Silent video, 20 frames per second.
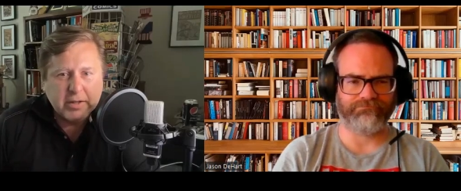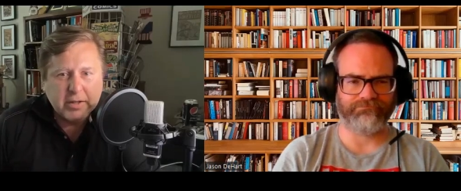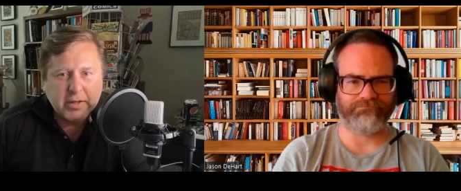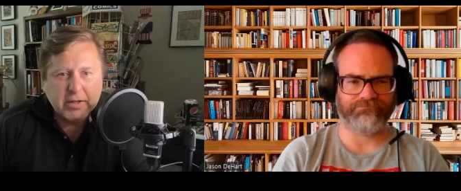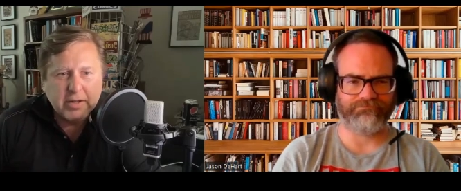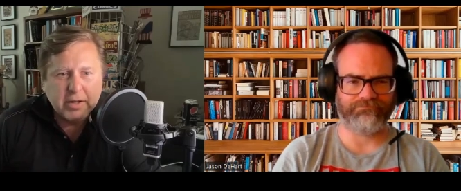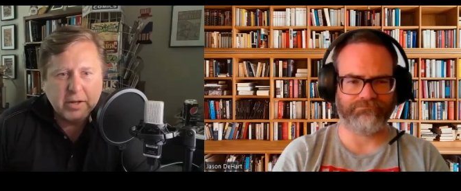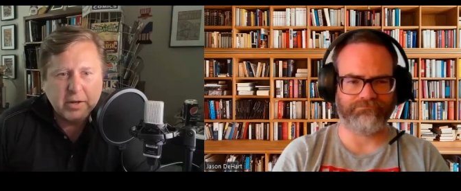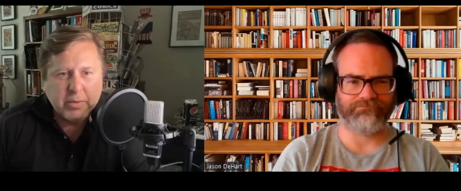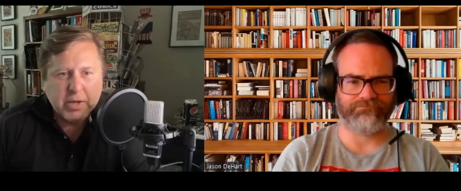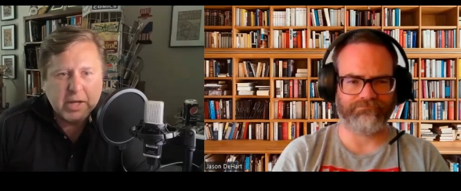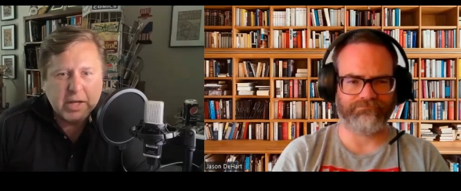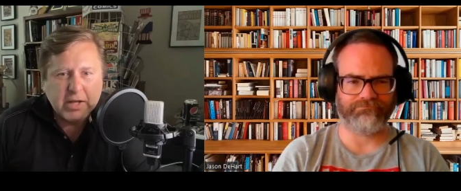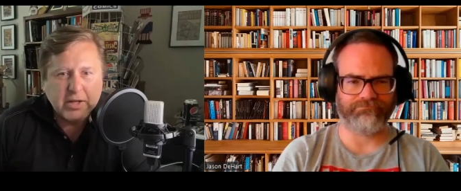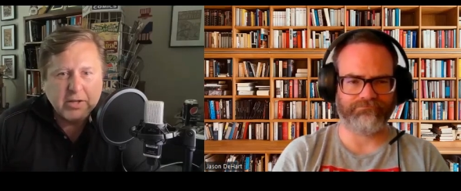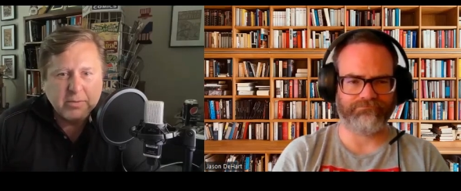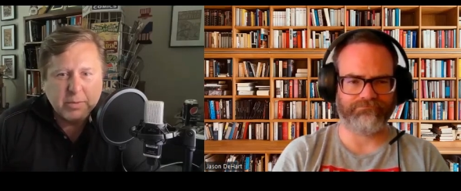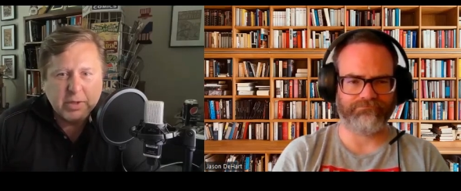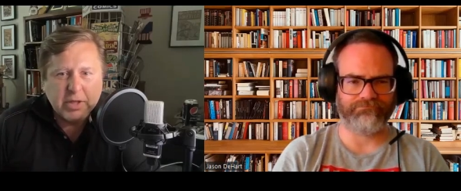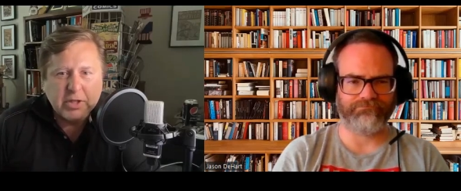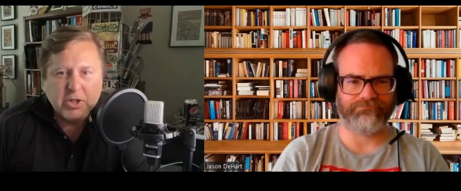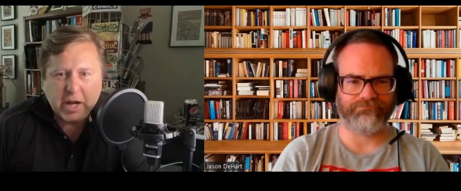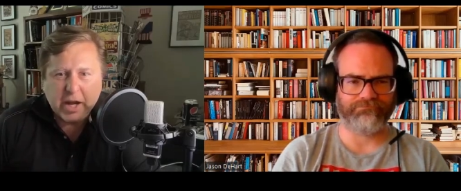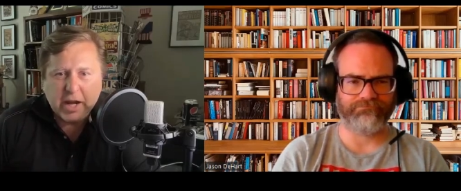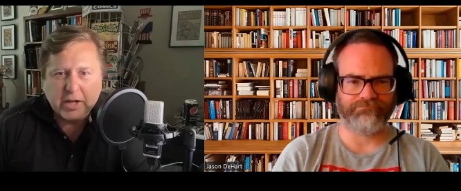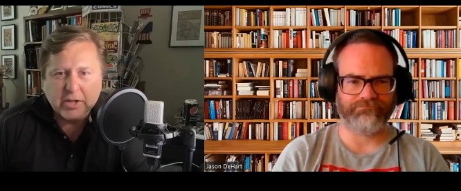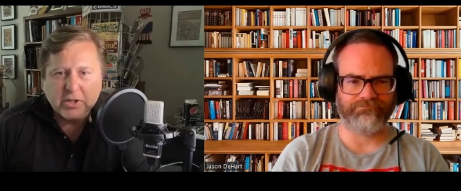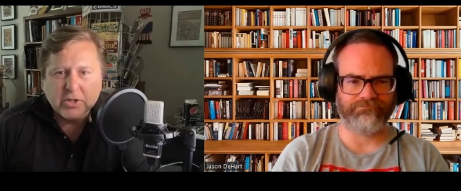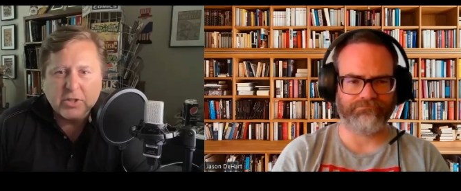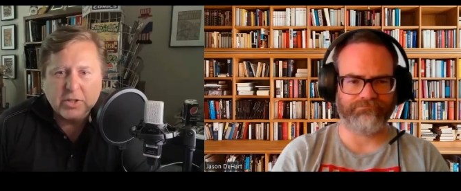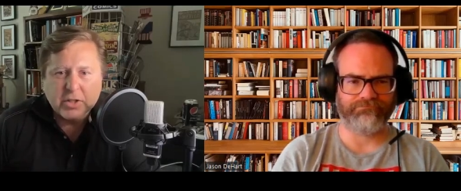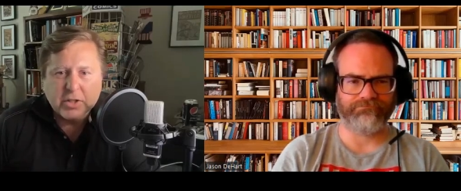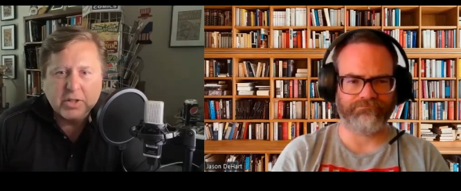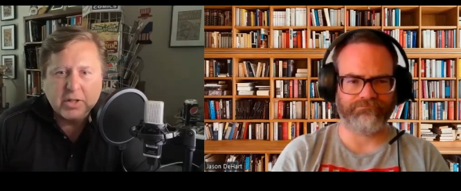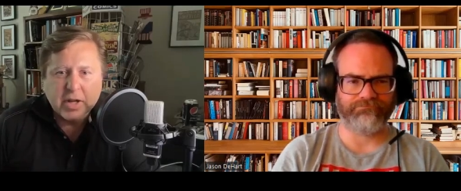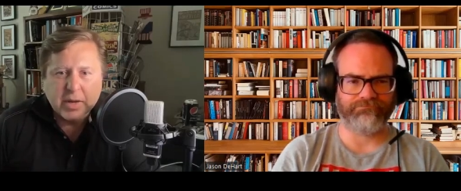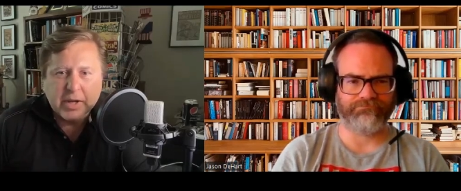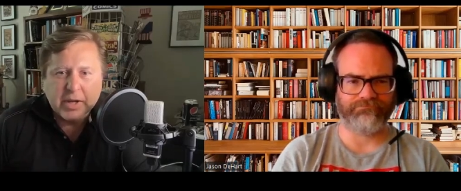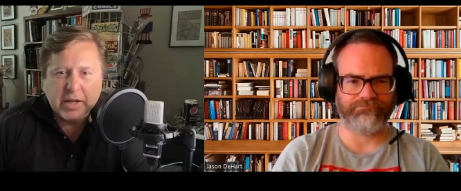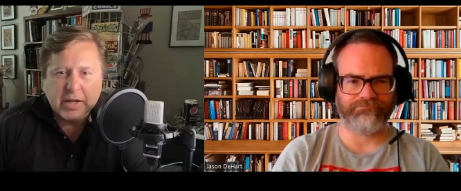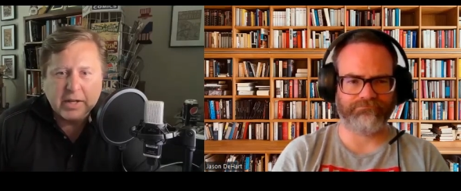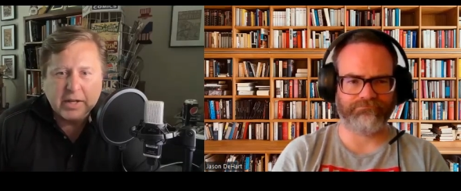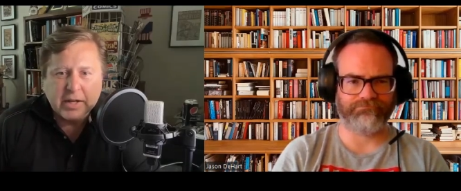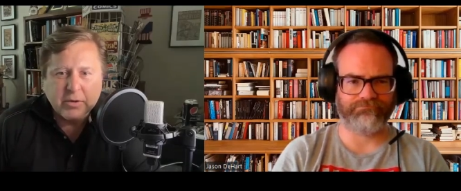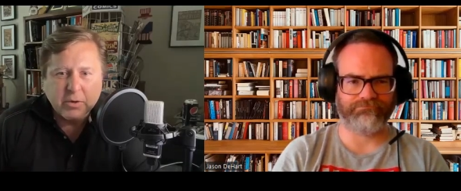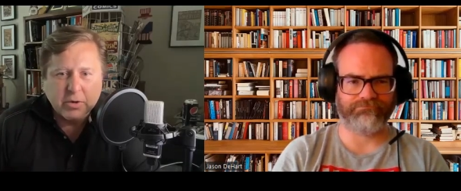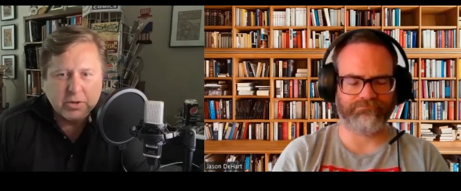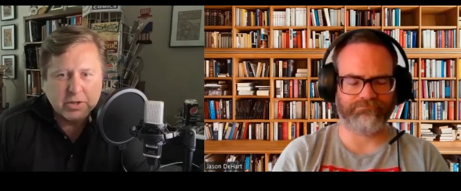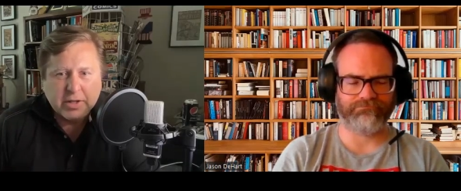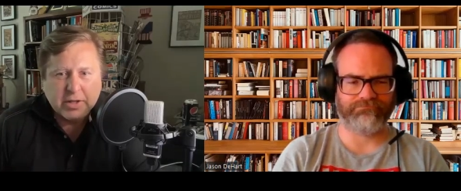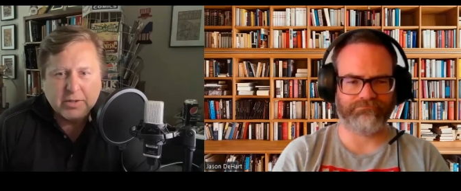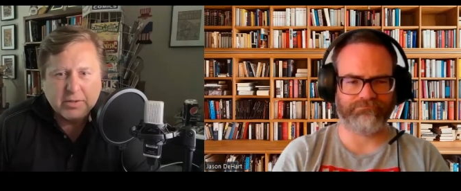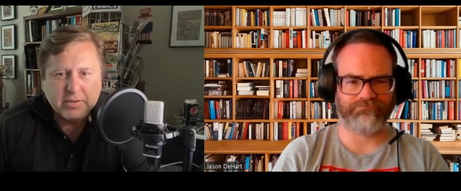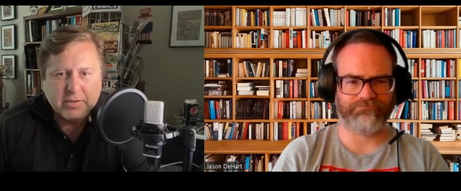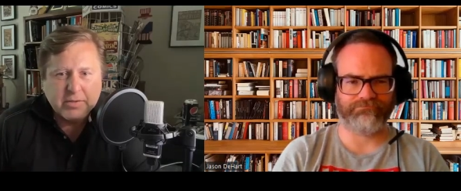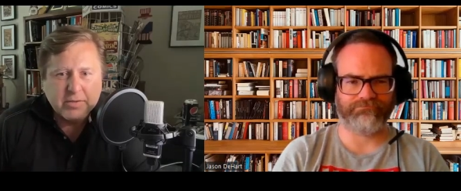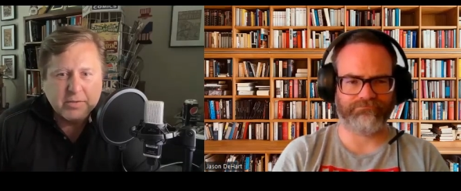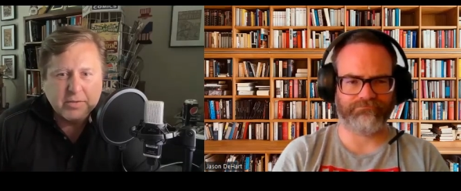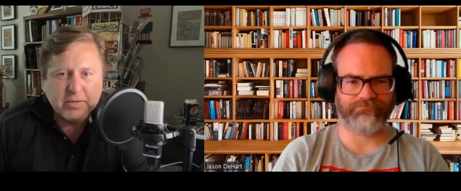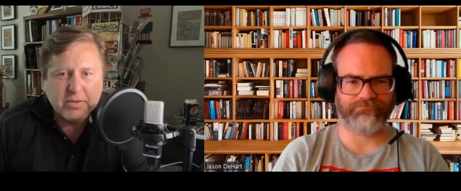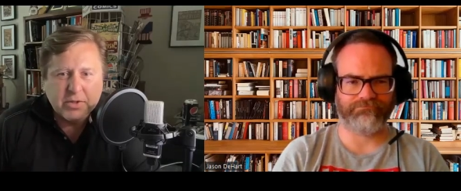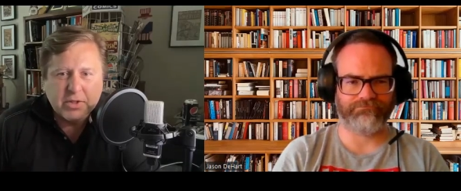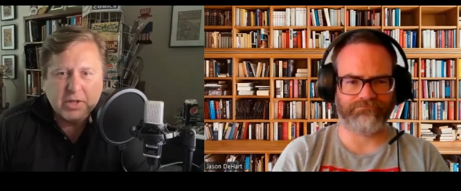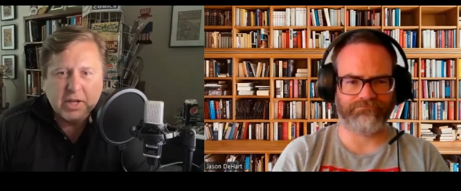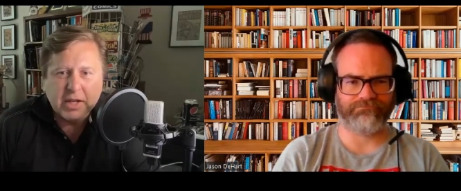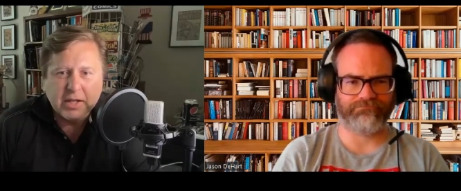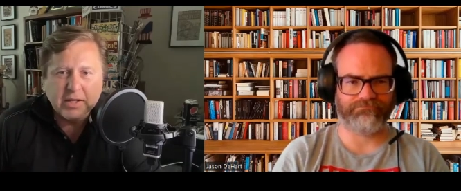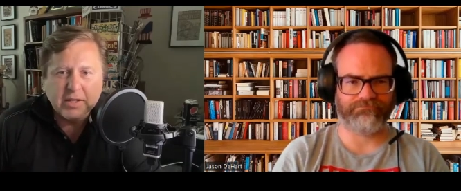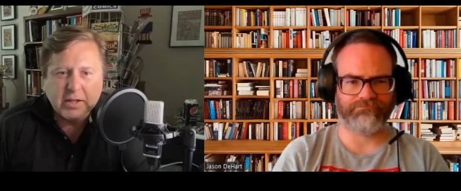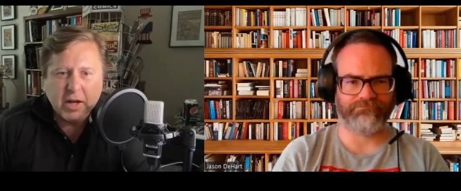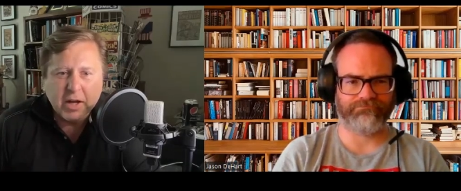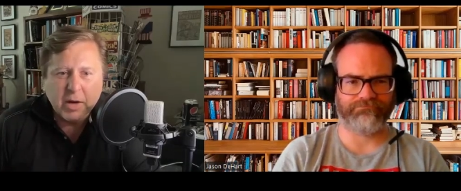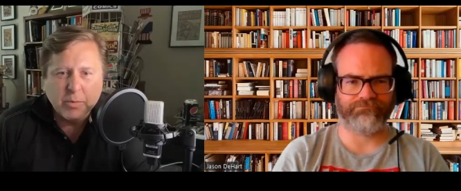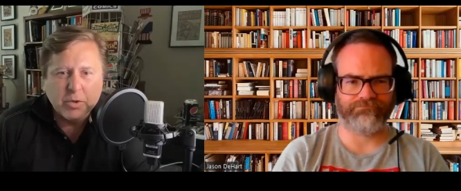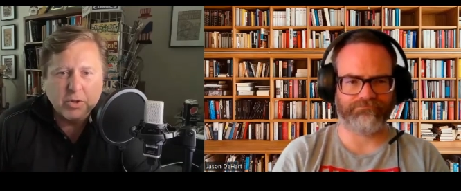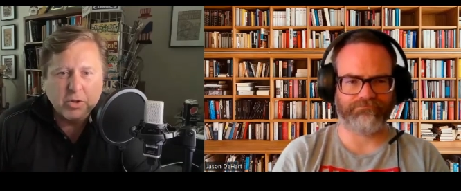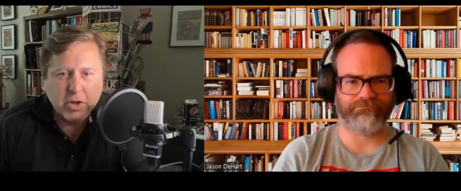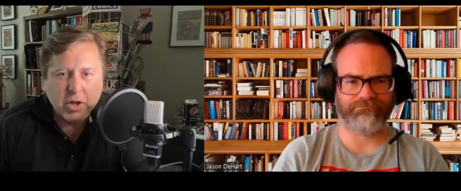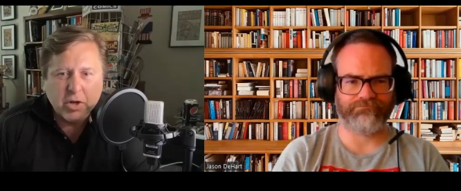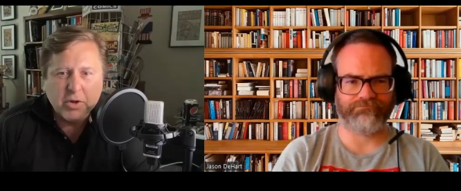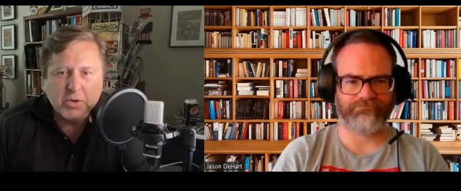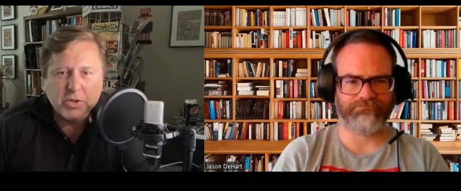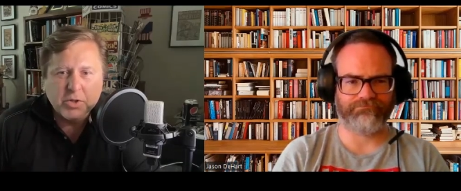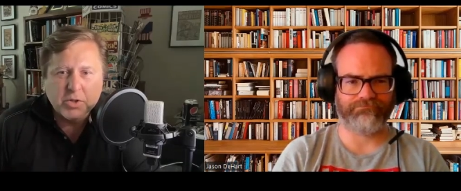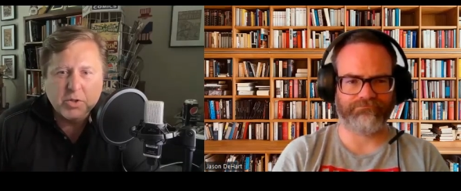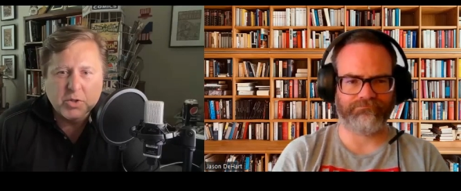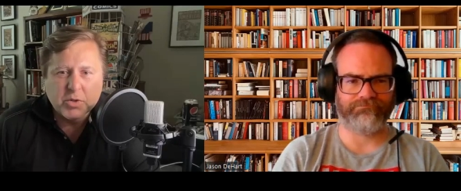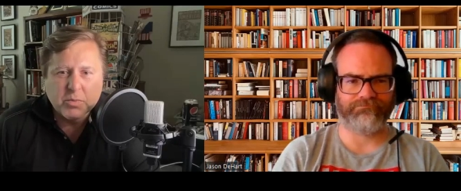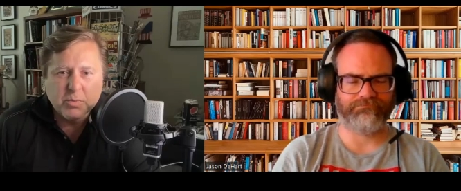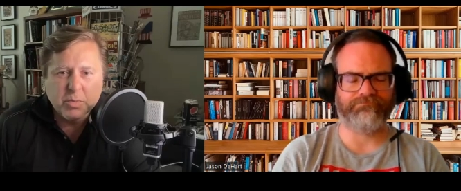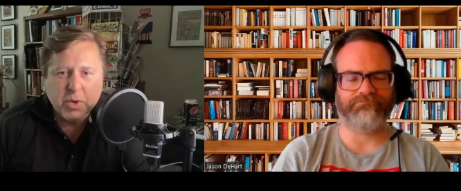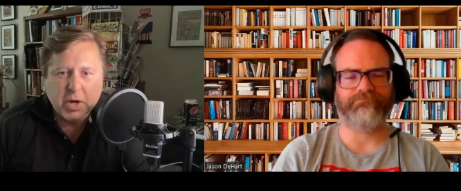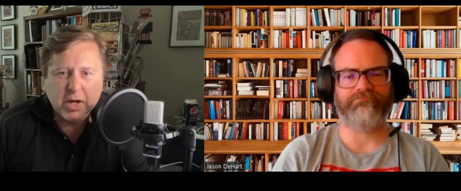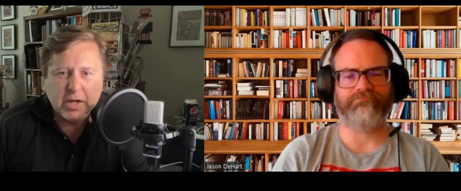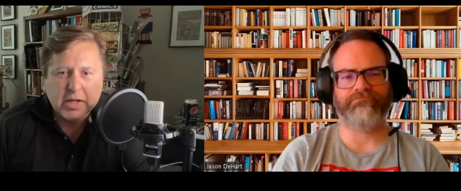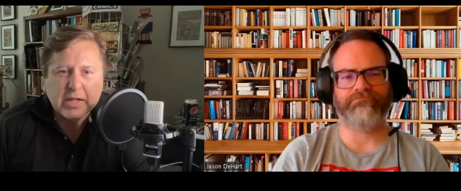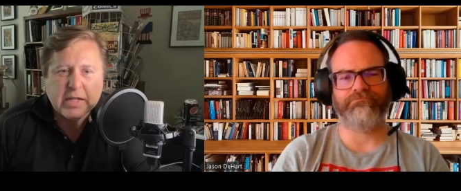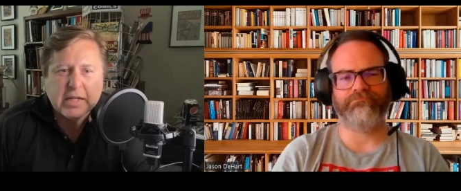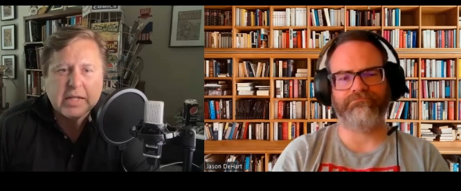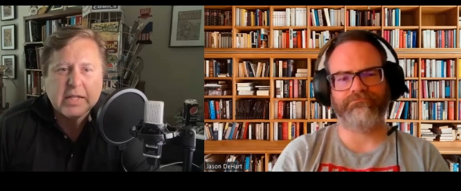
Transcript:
Speaker 1: you know be be changed. I mean, of course, I see it up close, but